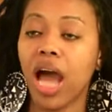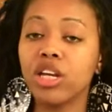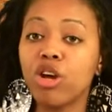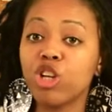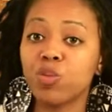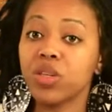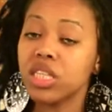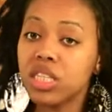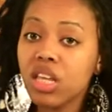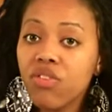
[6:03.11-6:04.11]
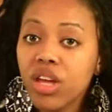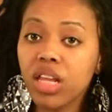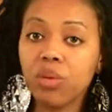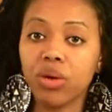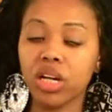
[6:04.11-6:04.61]
I know
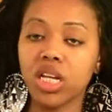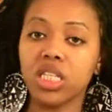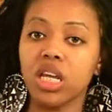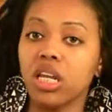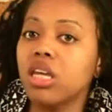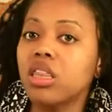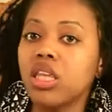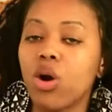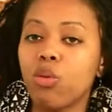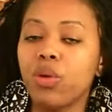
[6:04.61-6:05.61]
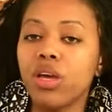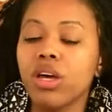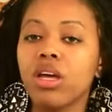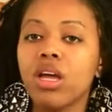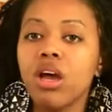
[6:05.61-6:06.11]
specifically we're going to study
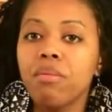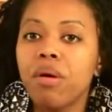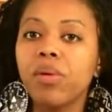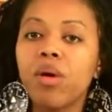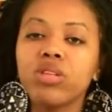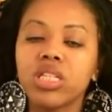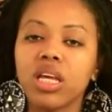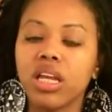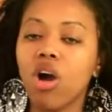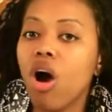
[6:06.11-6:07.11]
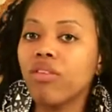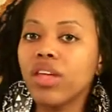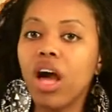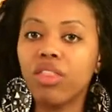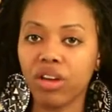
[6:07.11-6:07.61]
Ethiopia, but we won't study all
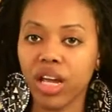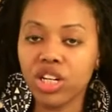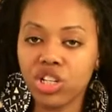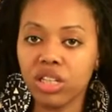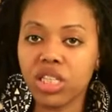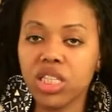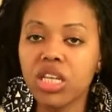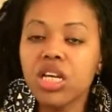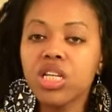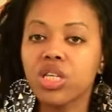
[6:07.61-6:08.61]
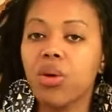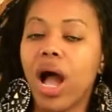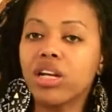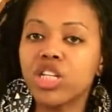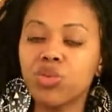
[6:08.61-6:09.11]
the other nations. So
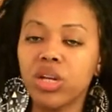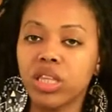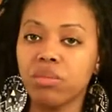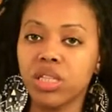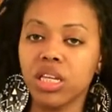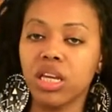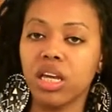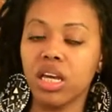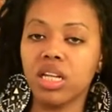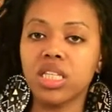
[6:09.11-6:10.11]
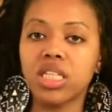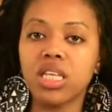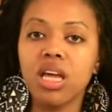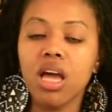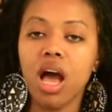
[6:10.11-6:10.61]
I just want them to get
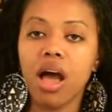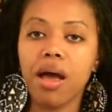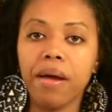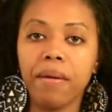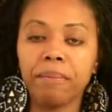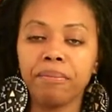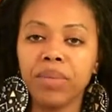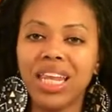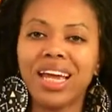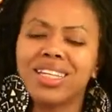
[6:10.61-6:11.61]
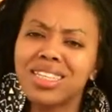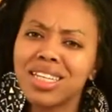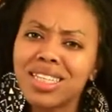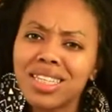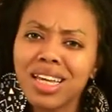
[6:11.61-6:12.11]
um, like a
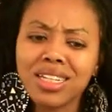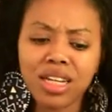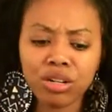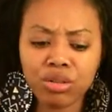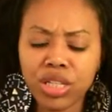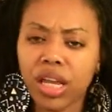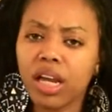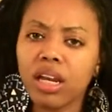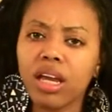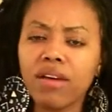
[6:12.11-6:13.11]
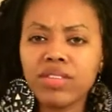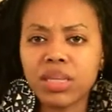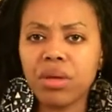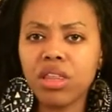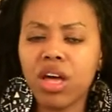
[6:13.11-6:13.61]
succinct understanding of
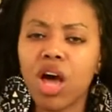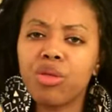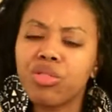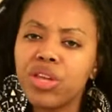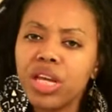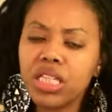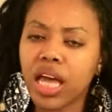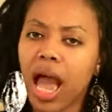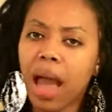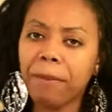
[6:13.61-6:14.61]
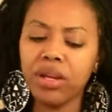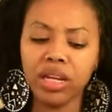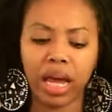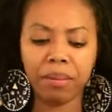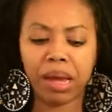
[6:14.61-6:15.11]
some of the other things that happen,
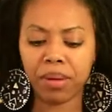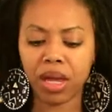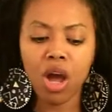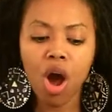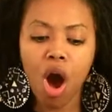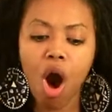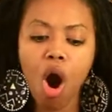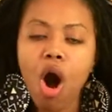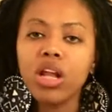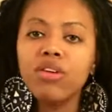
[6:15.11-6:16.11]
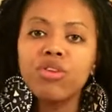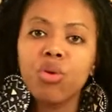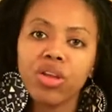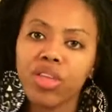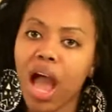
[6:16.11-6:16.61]
like maybe all of
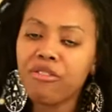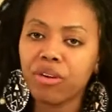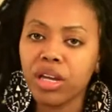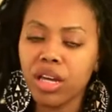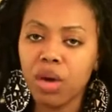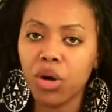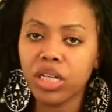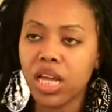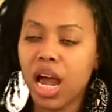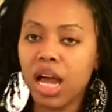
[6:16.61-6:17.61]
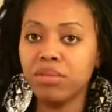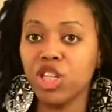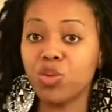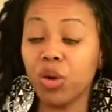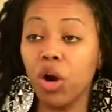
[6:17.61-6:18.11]
North Africa at one time,
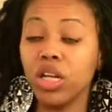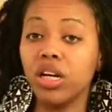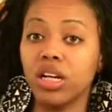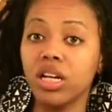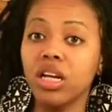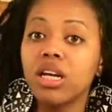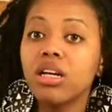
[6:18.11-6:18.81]
since we're only going to